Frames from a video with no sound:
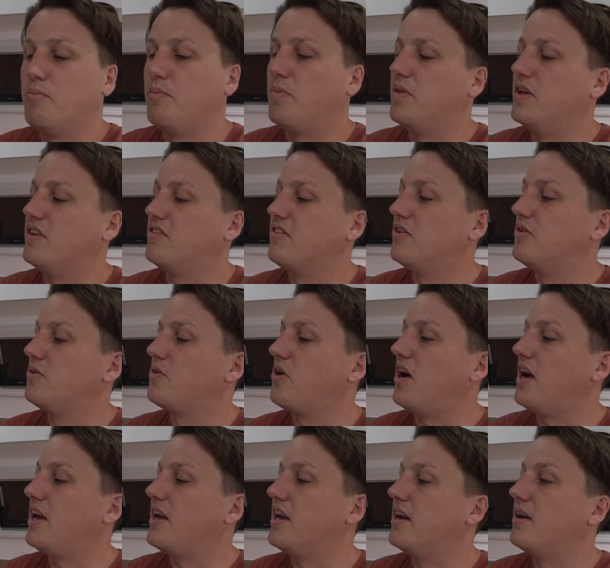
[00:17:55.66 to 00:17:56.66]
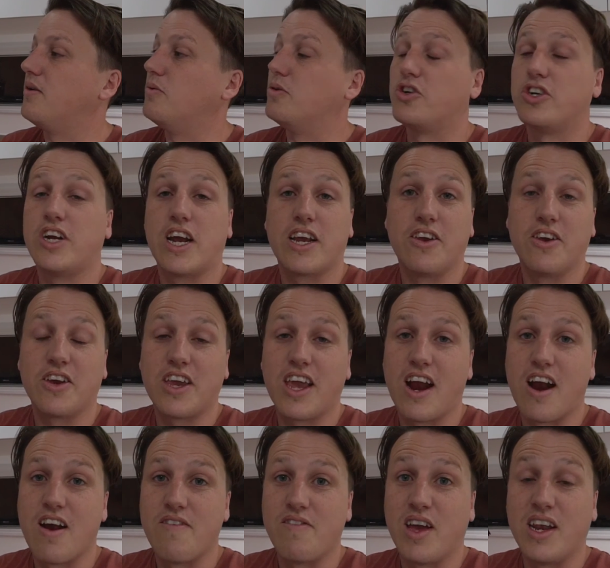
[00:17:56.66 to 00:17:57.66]
This little guy here will track your
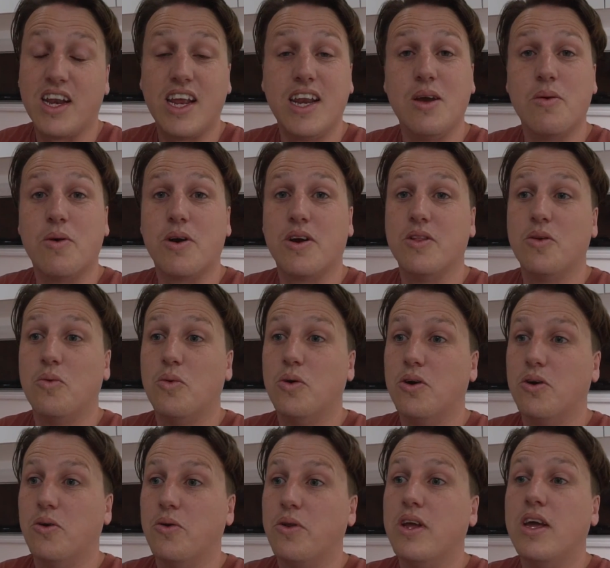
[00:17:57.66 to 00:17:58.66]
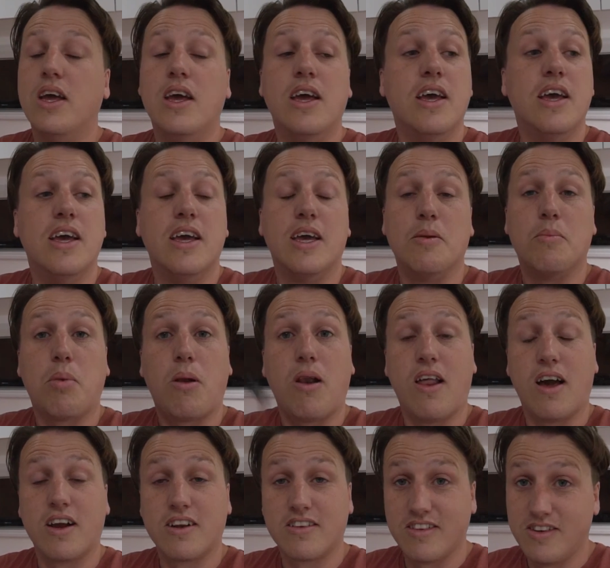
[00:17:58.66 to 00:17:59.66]
Caravan anywhere in the world. It
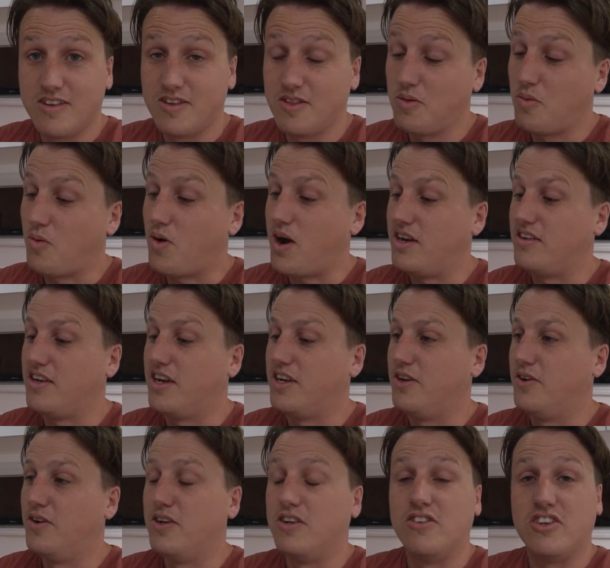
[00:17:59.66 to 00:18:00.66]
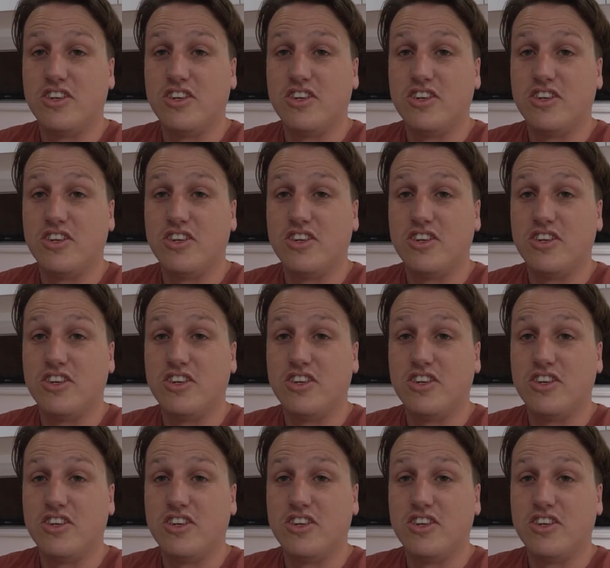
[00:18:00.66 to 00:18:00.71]
plugs into the Witi unit.